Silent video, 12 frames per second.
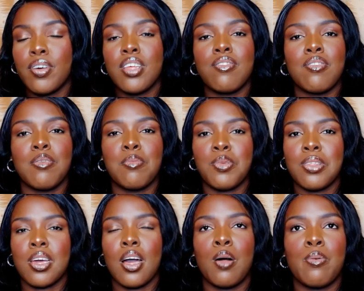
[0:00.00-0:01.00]
First Ryan
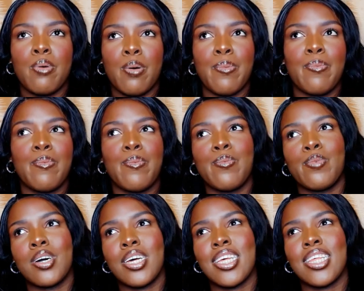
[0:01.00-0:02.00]
music album
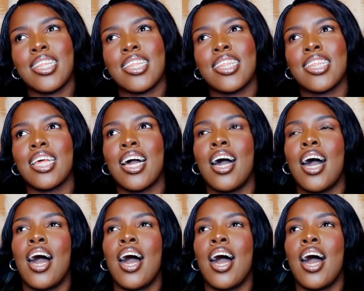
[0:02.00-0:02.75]
was,